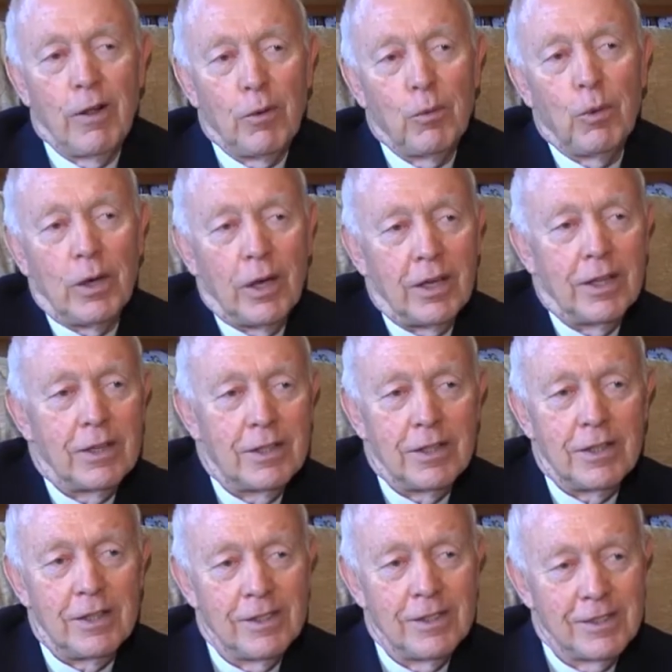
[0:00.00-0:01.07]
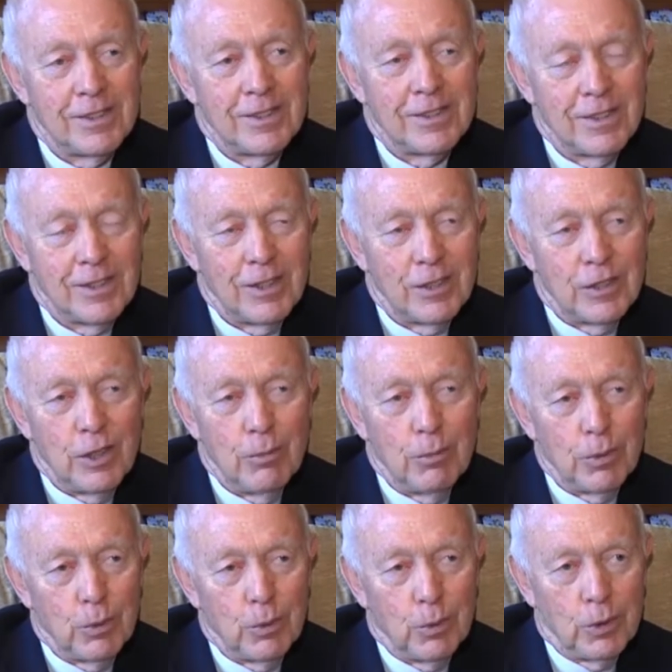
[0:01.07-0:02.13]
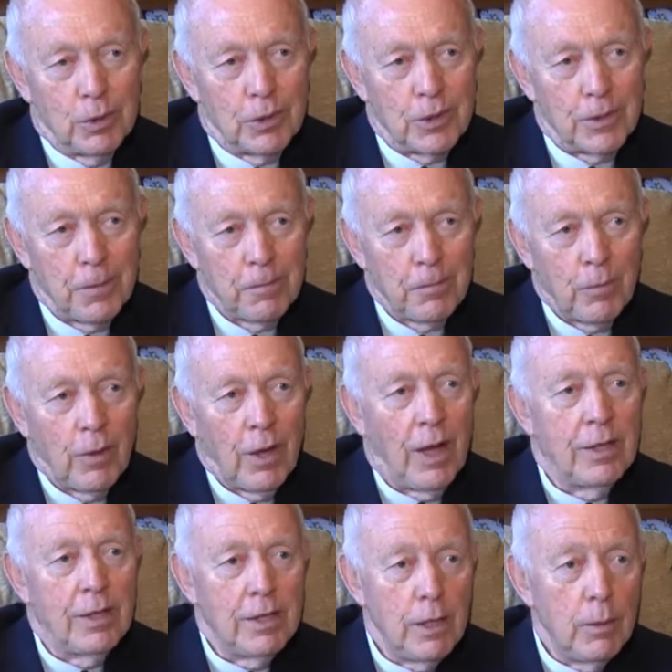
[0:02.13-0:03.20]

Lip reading: when I get the Achievement Award. And the